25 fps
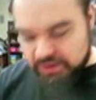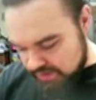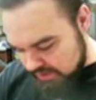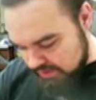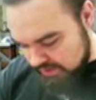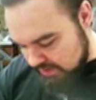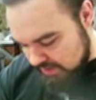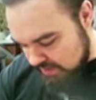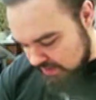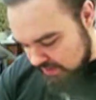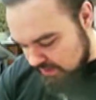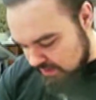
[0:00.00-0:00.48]

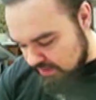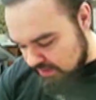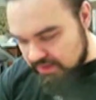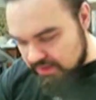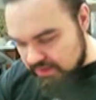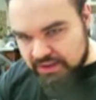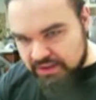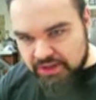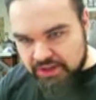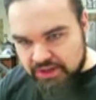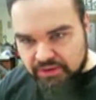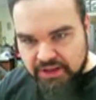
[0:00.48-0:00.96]
as
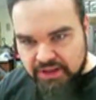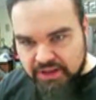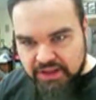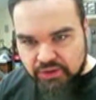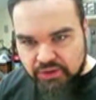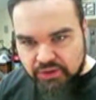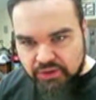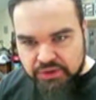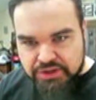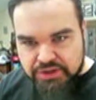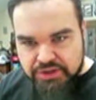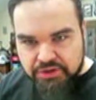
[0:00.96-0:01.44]
in the
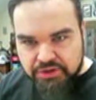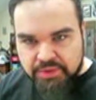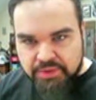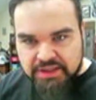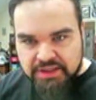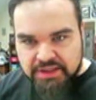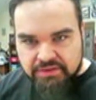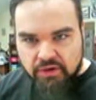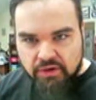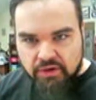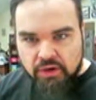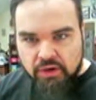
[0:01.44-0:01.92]
original
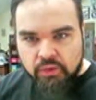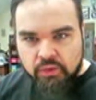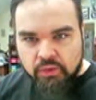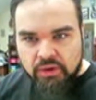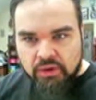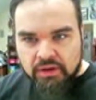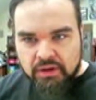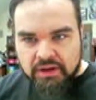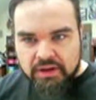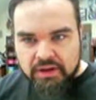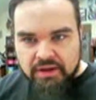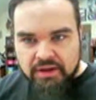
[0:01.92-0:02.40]
piece of
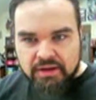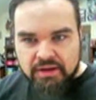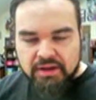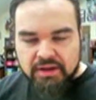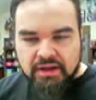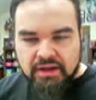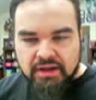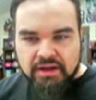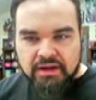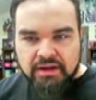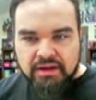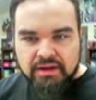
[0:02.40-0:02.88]
artwork,
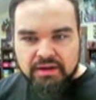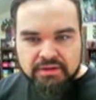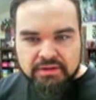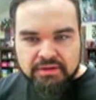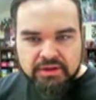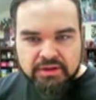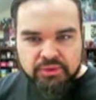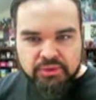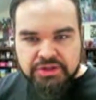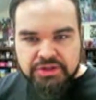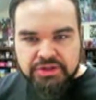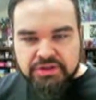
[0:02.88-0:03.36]
the
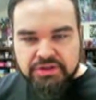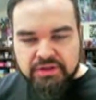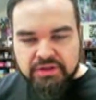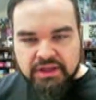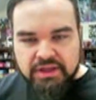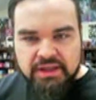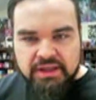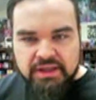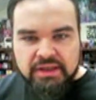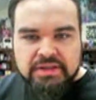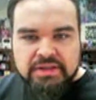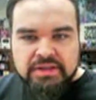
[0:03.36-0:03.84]
original
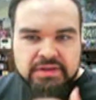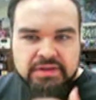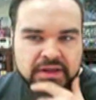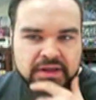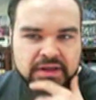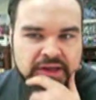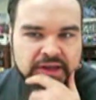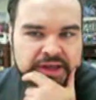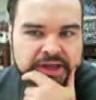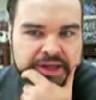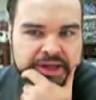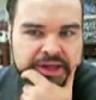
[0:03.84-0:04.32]
inks.
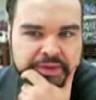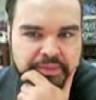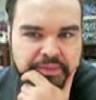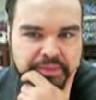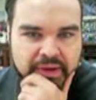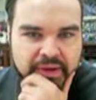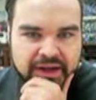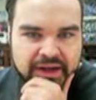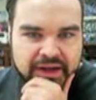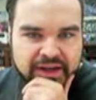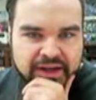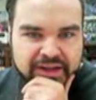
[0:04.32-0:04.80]

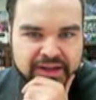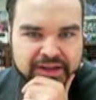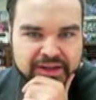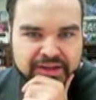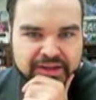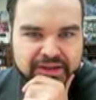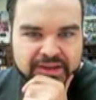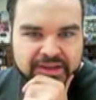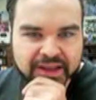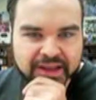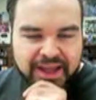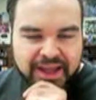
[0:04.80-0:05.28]
But I
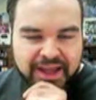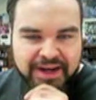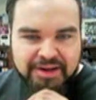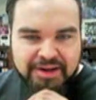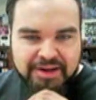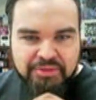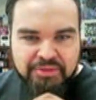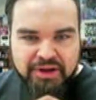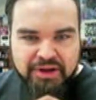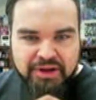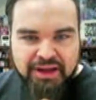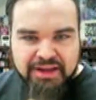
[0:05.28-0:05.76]
ended
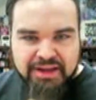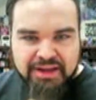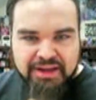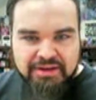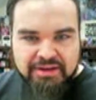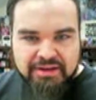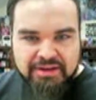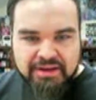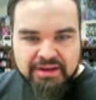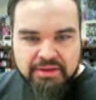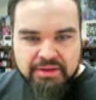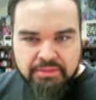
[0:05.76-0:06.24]
up
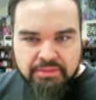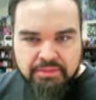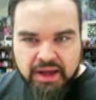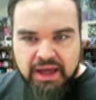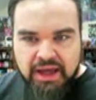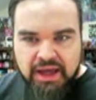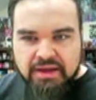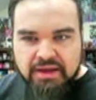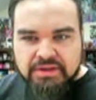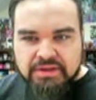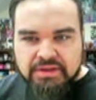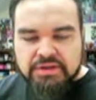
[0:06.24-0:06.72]
knocking it
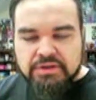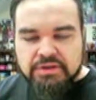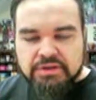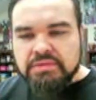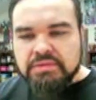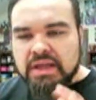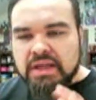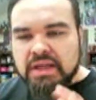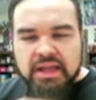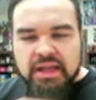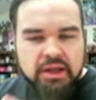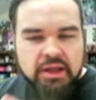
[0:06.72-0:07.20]
back. So
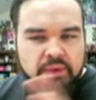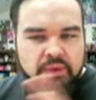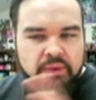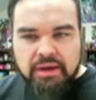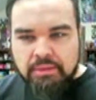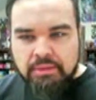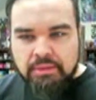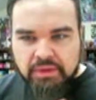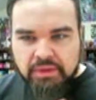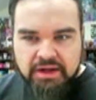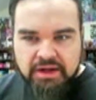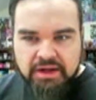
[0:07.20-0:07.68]
anyway,
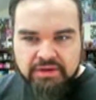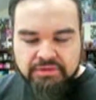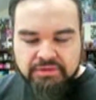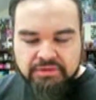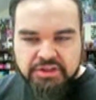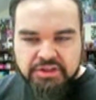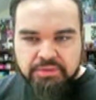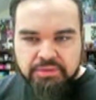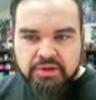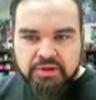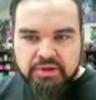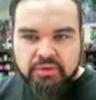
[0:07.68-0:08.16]
I'm kind of
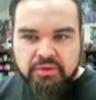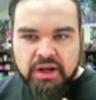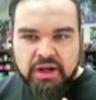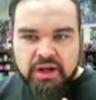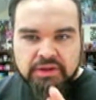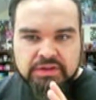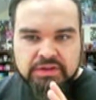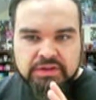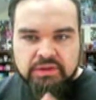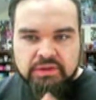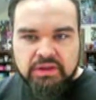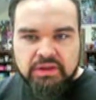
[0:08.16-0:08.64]
jumping
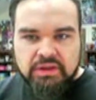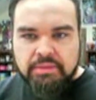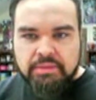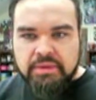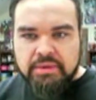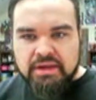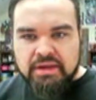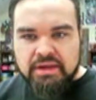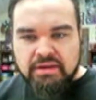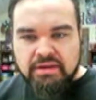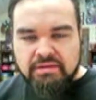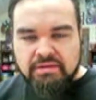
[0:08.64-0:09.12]
around, so let
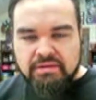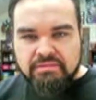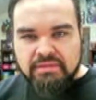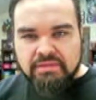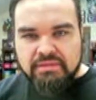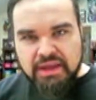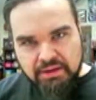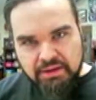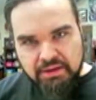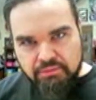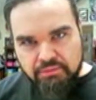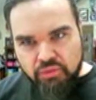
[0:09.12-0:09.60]
me
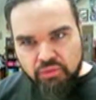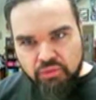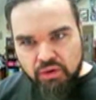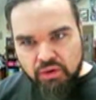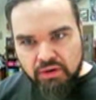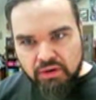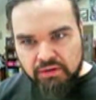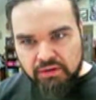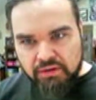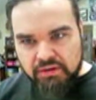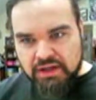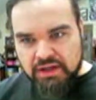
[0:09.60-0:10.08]
get
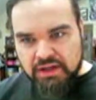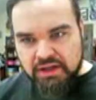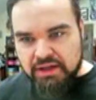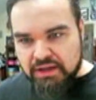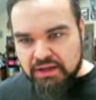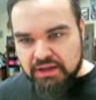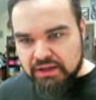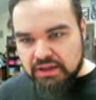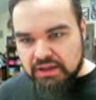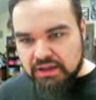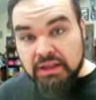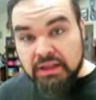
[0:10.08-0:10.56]
more
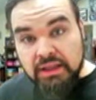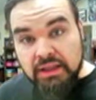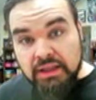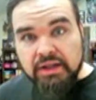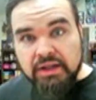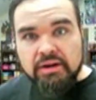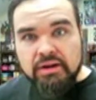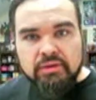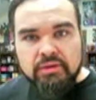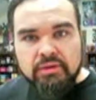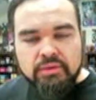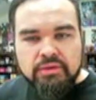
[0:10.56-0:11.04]

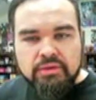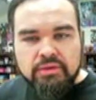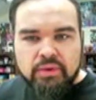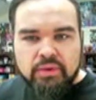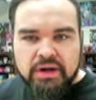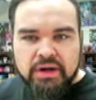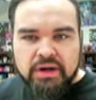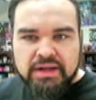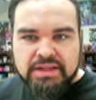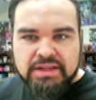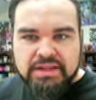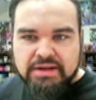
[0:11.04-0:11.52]
clear with
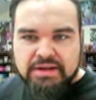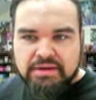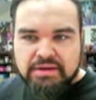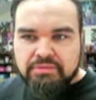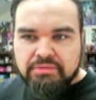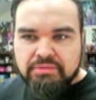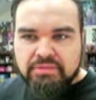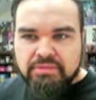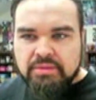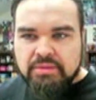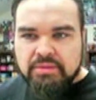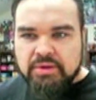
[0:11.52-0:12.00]
what it is that
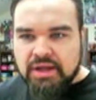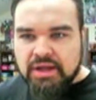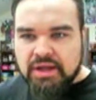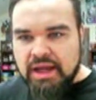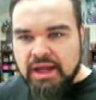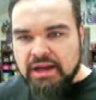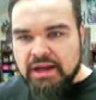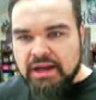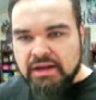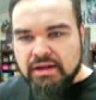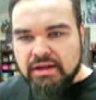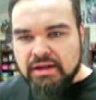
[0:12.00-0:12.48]
I'm
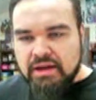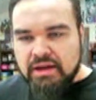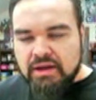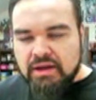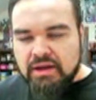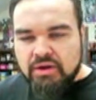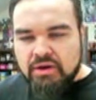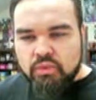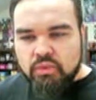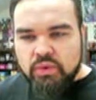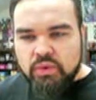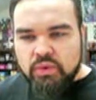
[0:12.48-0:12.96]
communicating,
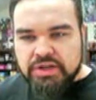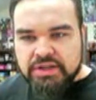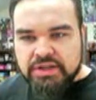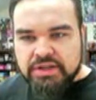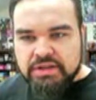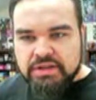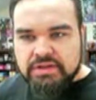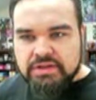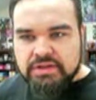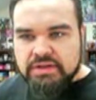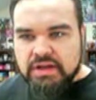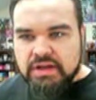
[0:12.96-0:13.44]
which
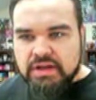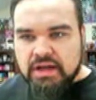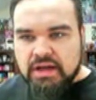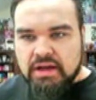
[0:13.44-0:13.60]
is,